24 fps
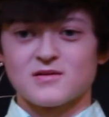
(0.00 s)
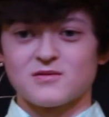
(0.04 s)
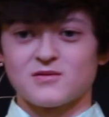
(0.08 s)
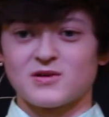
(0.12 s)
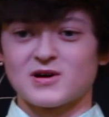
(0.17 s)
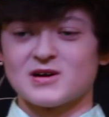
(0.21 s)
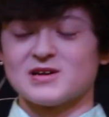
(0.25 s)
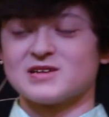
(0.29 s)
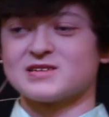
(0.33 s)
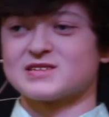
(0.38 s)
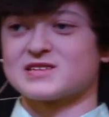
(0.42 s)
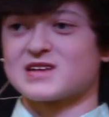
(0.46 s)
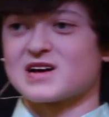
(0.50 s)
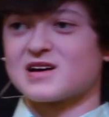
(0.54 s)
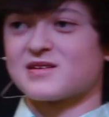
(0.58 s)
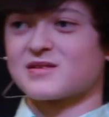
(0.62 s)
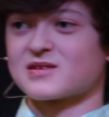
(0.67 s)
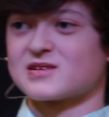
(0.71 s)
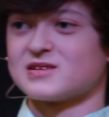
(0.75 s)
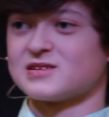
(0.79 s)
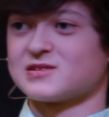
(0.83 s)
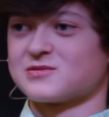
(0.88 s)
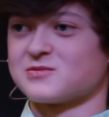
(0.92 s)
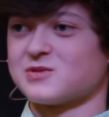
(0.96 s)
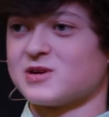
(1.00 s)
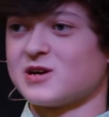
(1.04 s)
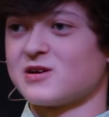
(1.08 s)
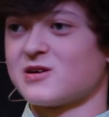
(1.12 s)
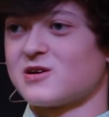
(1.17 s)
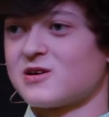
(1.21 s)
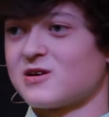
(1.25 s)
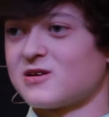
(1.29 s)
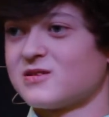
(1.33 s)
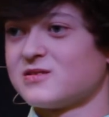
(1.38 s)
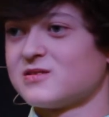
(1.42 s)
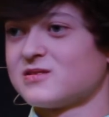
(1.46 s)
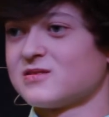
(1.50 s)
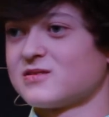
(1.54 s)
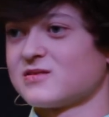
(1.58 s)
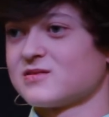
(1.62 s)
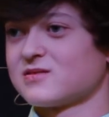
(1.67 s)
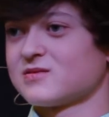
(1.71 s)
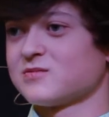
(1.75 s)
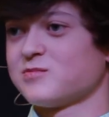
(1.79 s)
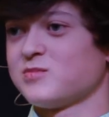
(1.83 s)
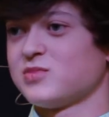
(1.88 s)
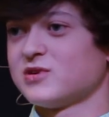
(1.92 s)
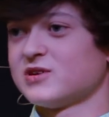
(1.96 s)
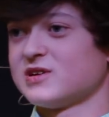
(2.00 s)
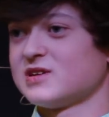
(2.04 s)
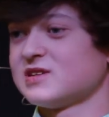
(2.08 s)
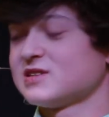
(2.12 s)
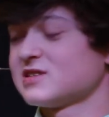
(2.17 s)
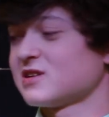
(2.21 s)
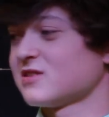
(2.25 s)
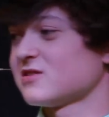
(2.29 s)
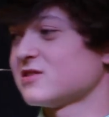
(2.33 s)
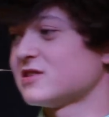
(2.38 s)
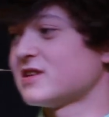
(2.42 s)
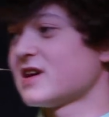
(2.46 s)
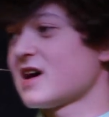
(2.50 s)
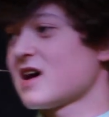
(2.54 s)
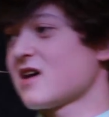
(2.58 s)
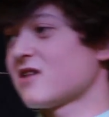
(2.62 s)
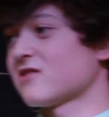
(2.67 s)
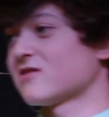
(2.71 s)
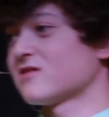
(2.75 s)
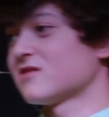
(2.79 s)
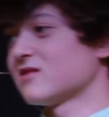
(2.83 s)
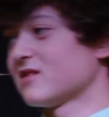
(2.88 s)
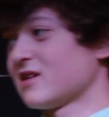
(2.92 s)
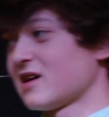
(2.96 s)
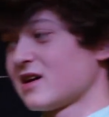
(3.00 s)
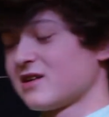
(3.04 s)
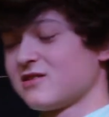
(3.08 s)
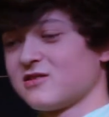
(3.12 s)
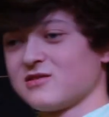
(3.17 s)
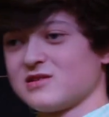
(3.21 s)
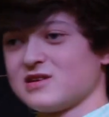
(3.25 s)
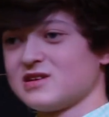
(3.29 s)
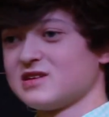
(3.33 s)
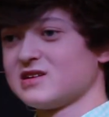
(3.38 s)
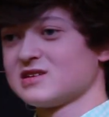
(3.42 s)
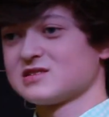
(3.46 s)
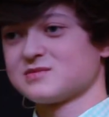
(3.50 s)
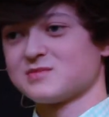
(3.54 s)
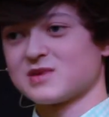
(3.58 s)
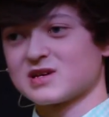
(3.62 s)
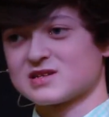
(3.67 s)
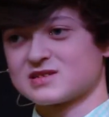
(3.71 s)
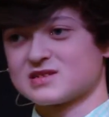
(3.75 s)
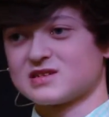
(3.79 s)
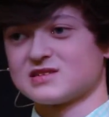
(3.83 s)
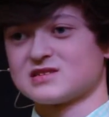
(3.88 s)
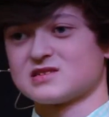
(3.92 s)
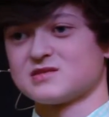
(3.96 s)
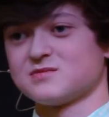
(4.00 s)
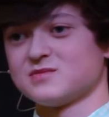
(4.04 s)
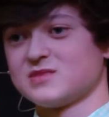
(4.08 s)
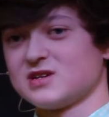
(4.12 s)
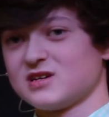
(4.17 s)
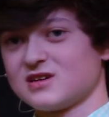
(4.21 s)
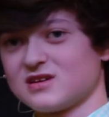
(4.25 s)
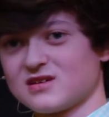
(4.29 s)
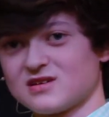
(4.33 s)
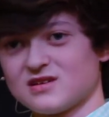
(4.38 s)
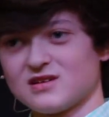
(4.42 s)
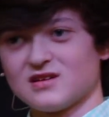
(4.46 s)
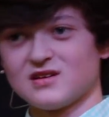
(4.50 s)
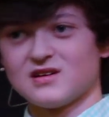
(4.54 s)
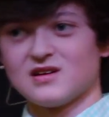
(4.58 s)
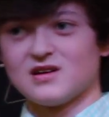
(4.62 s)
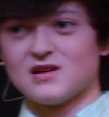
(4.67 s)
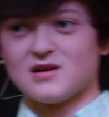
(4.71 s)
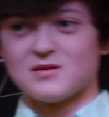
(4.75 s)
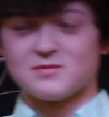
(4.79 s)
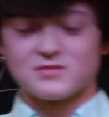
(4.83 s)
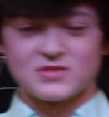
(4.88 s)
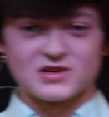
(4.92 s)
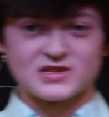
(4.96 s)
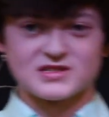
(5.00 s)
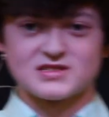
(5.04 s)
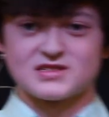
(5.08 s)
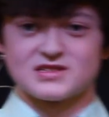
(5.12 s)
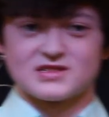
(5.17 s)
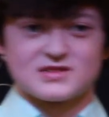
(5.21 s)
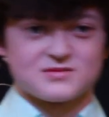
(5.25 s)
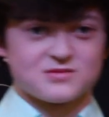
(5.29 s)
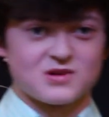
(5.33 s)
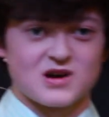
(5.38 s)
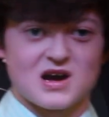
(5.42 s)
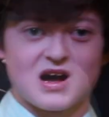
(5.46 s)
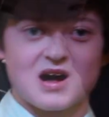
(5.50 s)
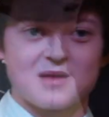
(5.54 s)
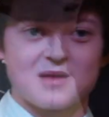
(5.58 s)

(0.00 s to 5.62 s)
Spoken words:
Why is that? Because we all put each other down. It doesn't make sense to me, but it's just what